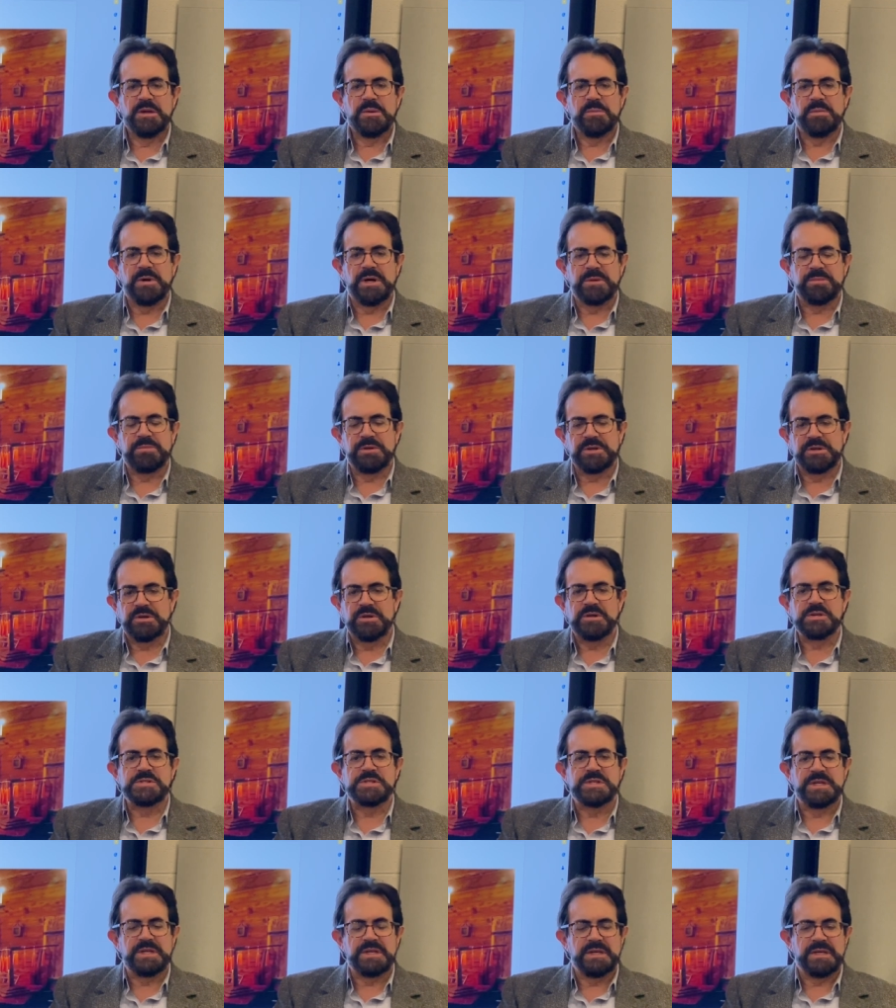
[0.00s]
But
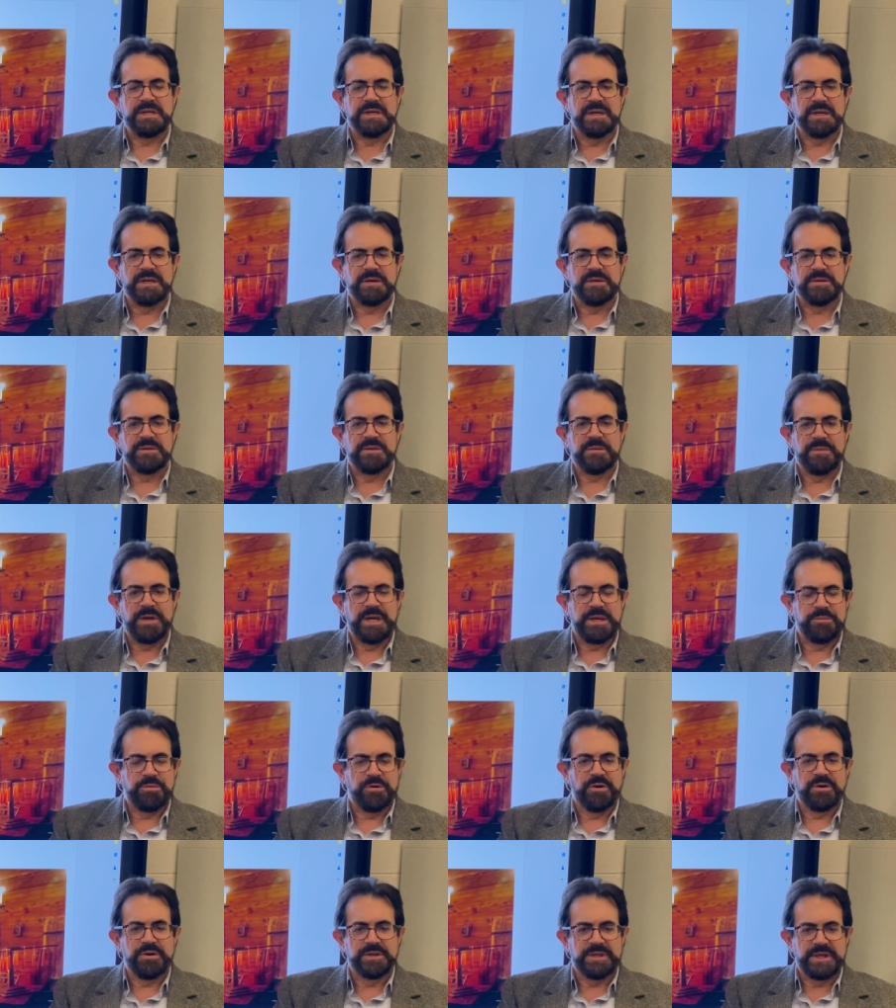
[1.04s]
because the uh, the main
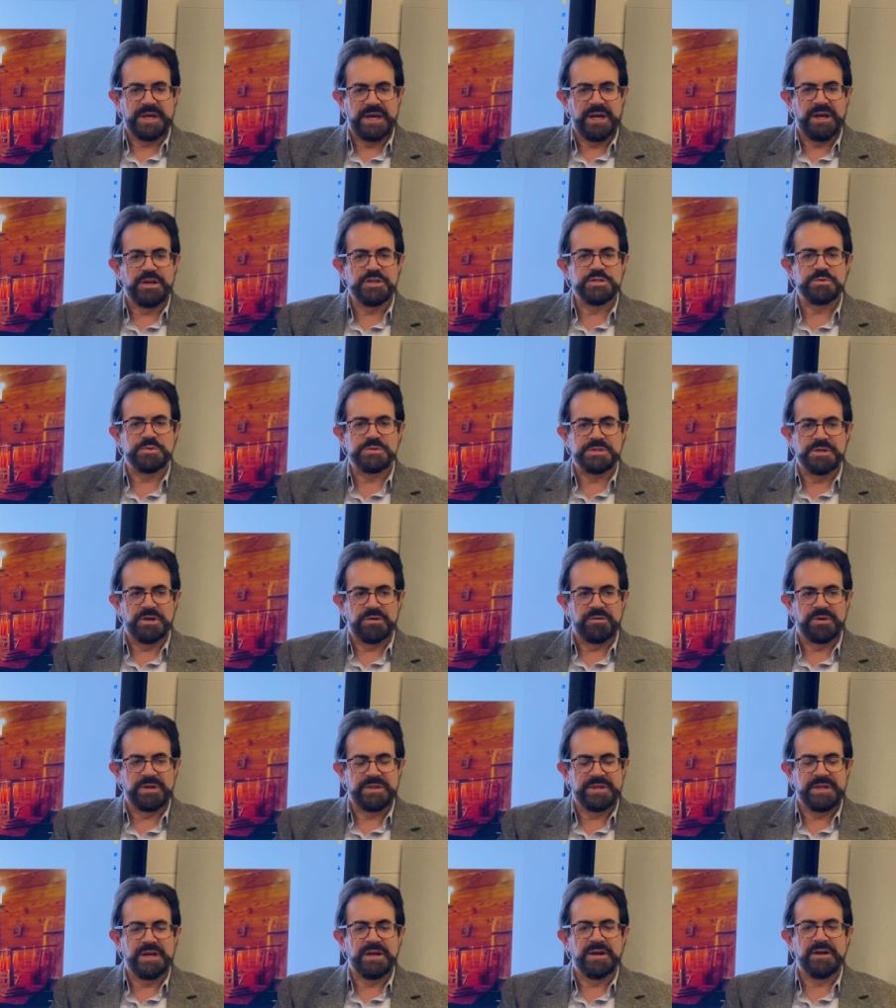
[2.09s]
part of the house was already
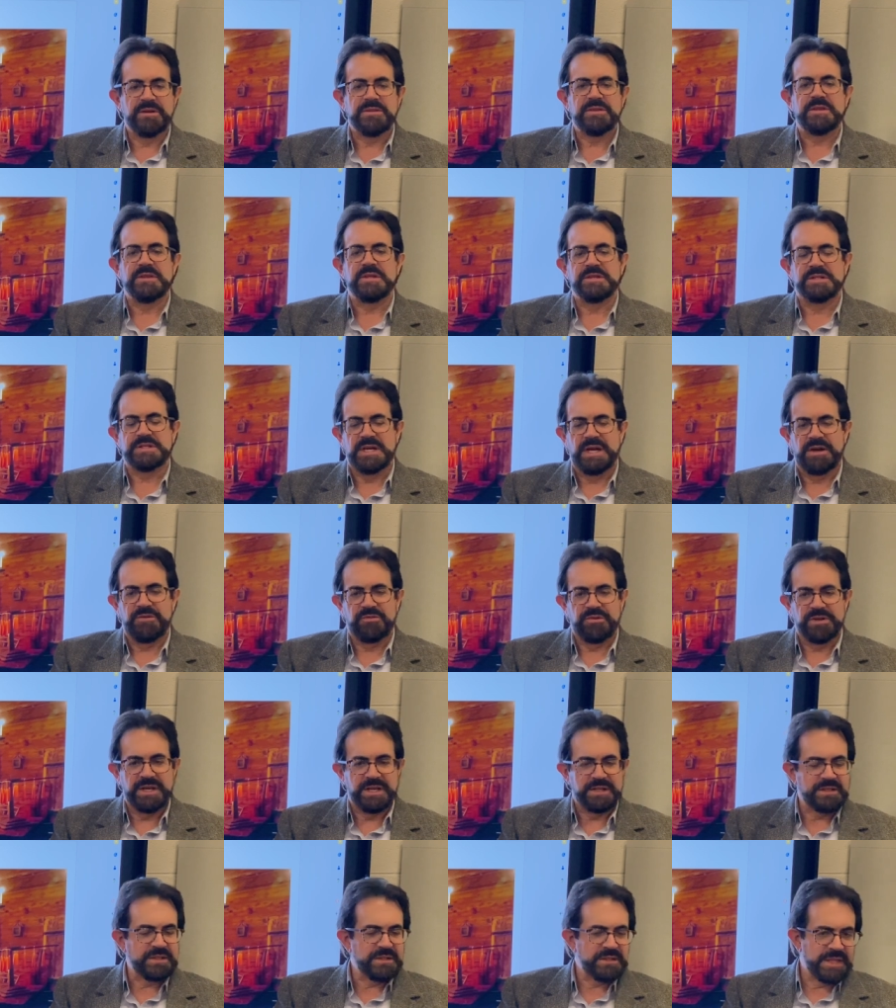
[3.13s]
there, the tavern
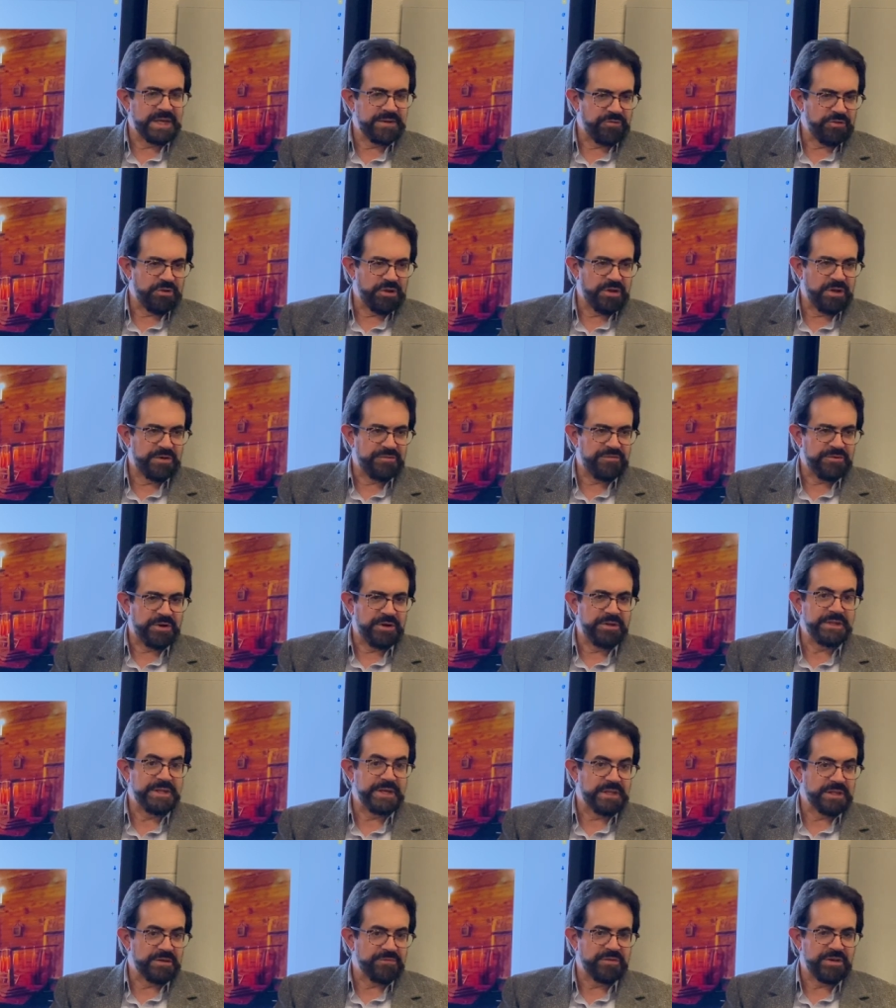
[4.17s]
had to level off on the
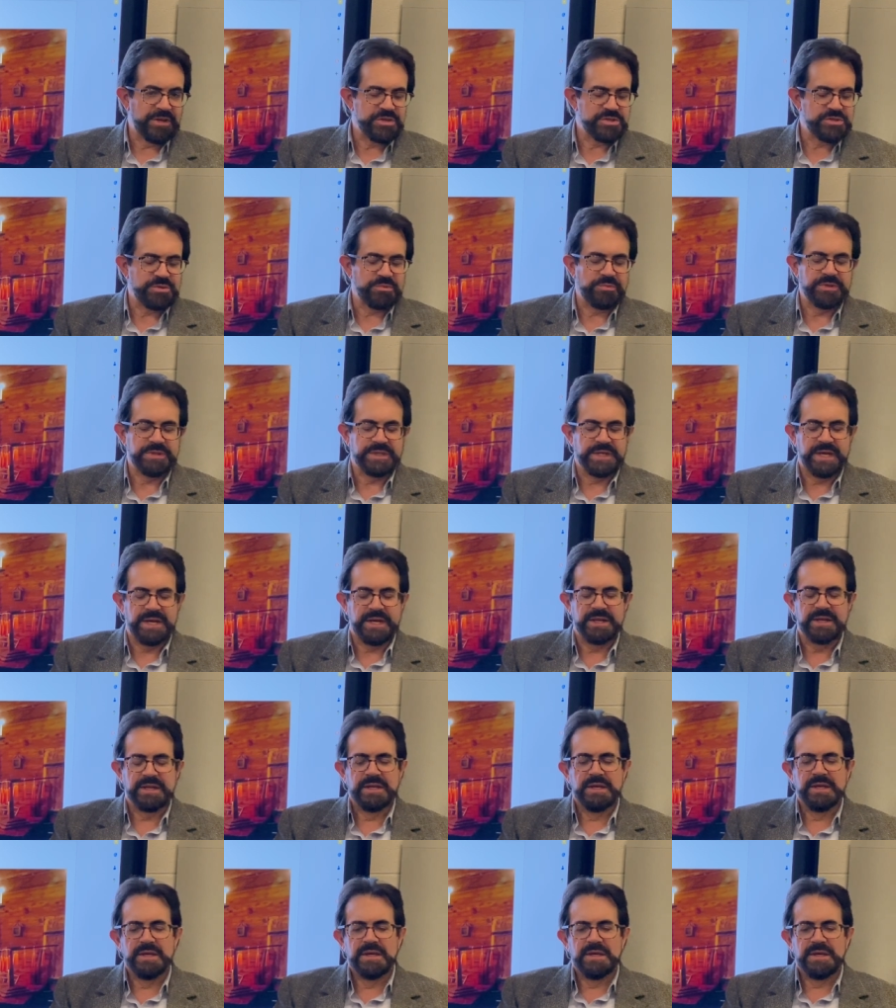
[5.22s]
elevation with that.
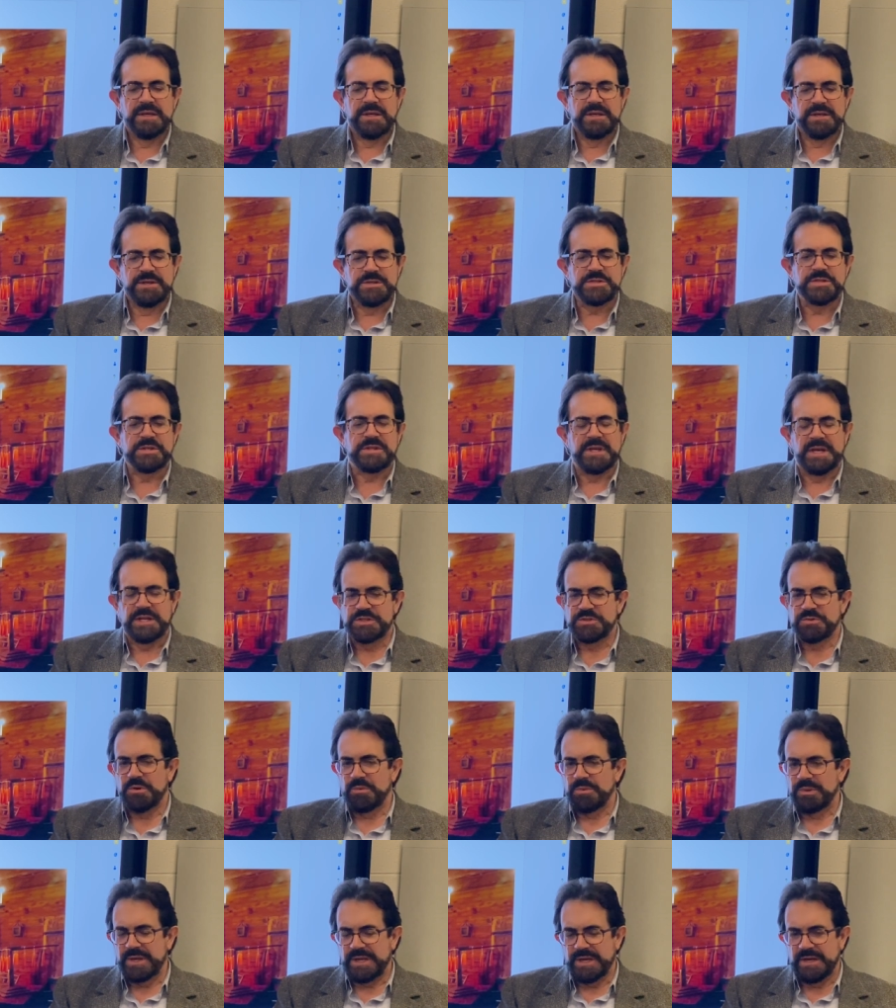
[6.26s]
So that's
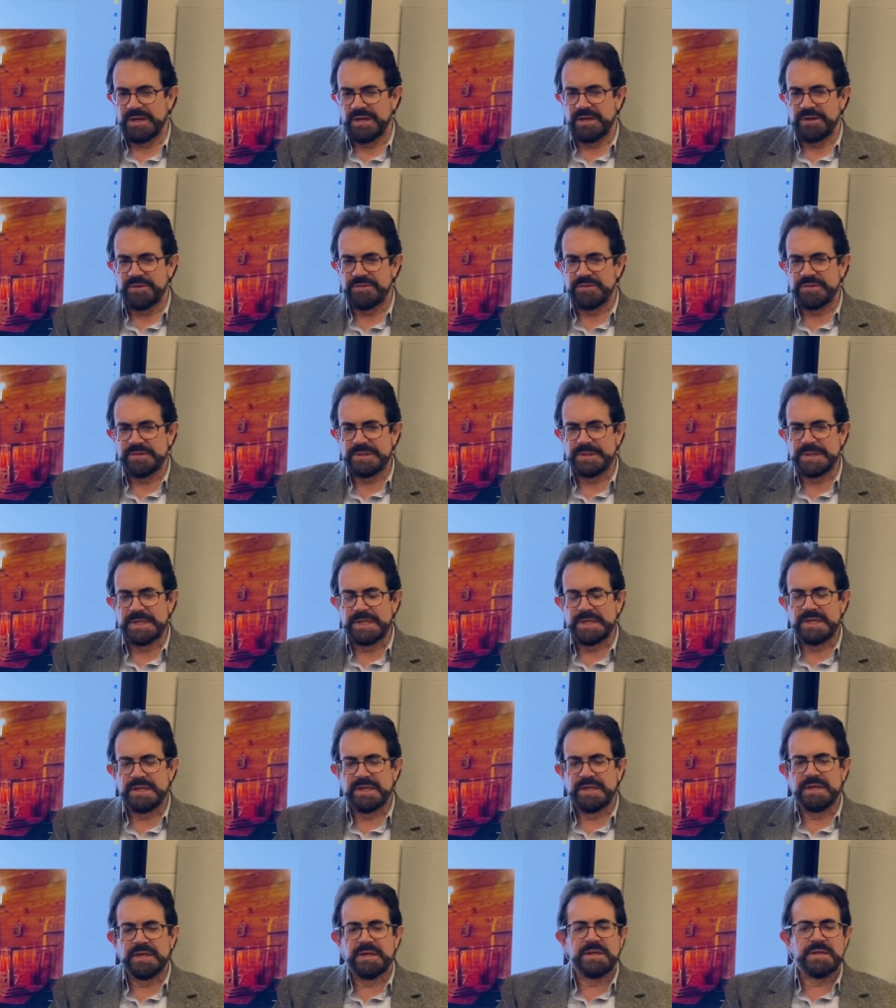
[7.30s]
what we have.
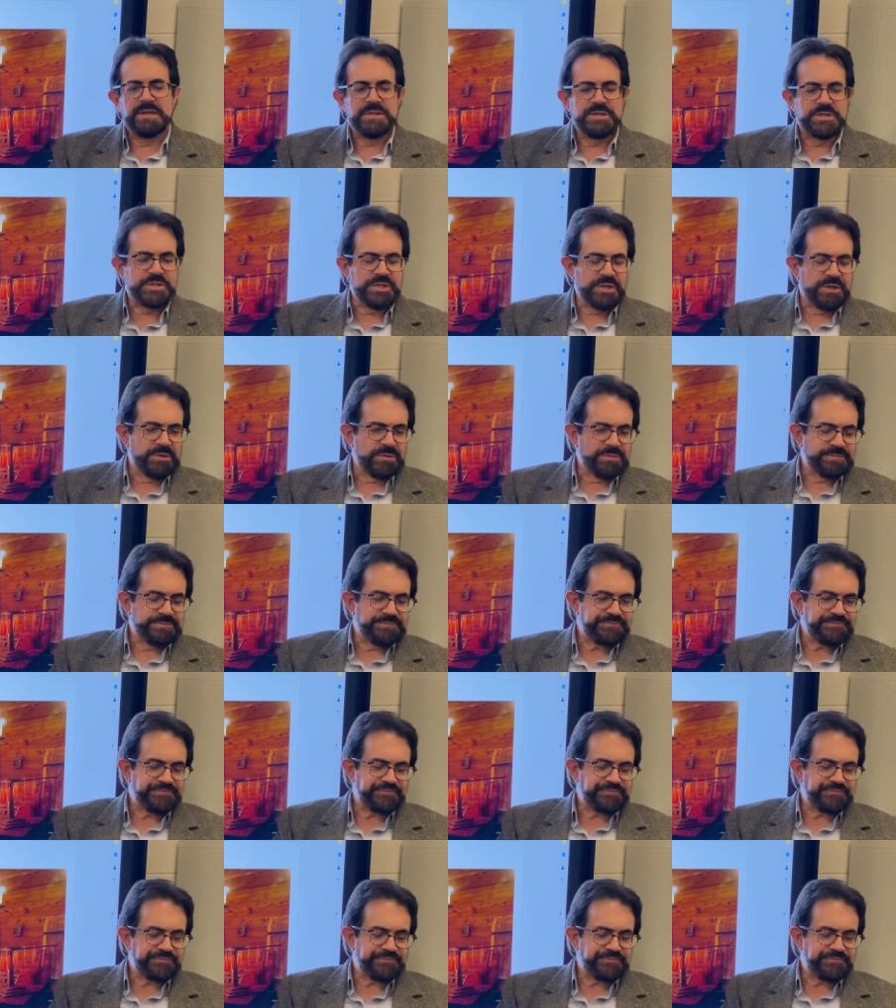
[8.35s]
So